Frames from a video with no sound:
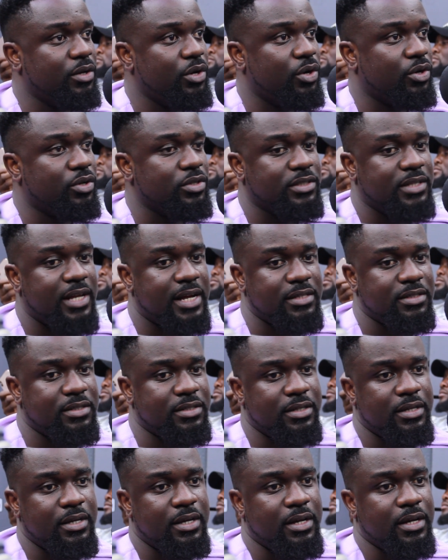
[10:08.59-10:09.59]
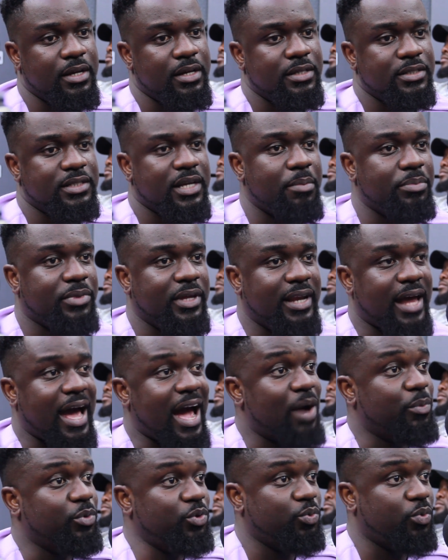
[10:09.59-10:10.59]
Because that's something that
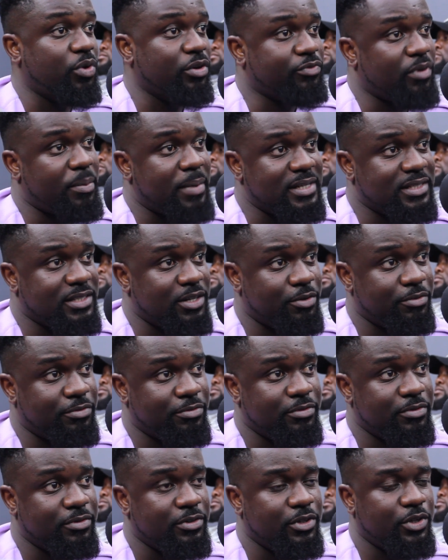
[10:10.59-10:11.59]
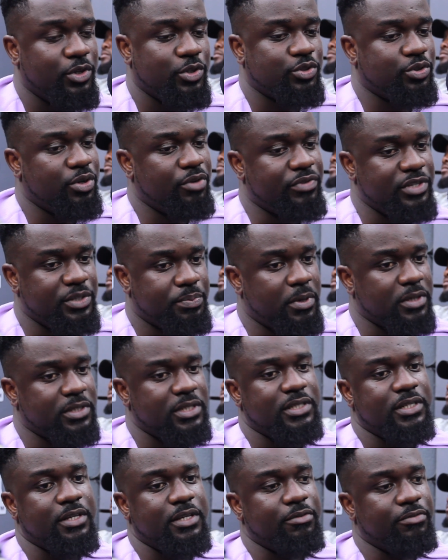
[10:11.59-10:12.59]
I would want for myself. So if it's
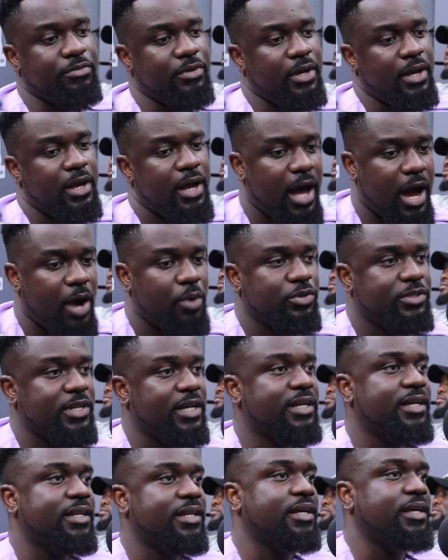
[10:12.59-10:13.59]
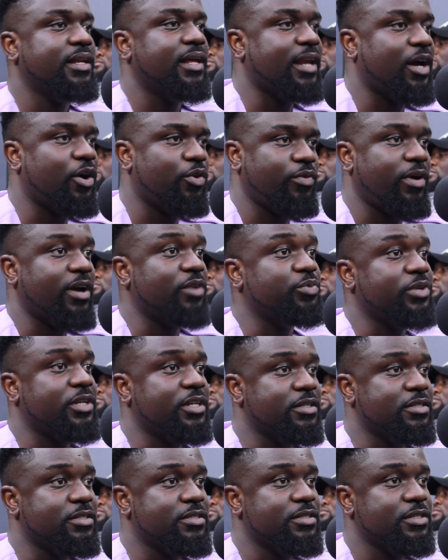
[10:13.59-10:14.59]
positive, I will take it in and I'll run with
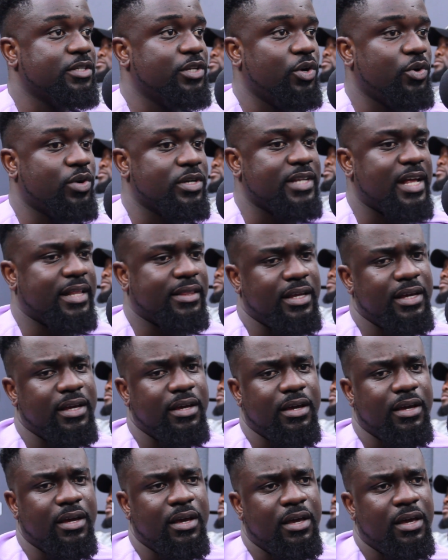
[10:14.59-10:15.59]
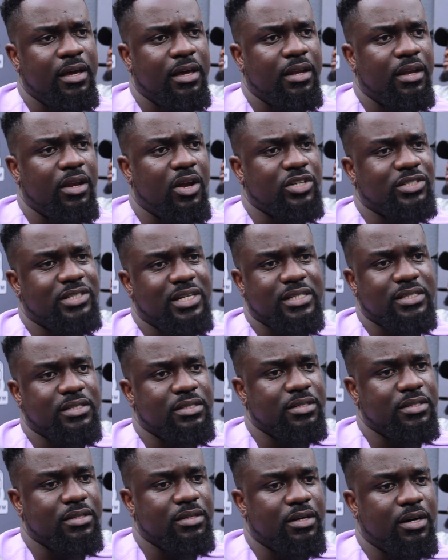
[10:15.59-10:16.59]
it. Because I think not
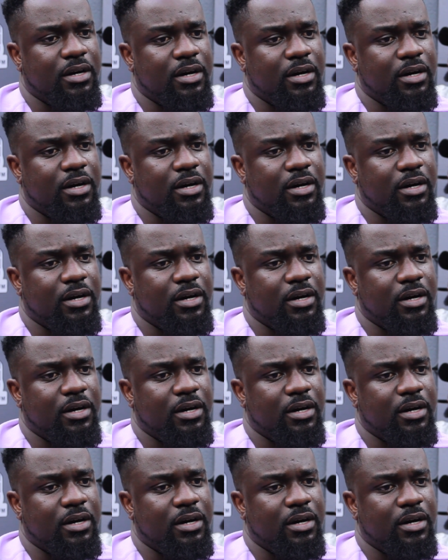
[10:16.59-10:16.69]
just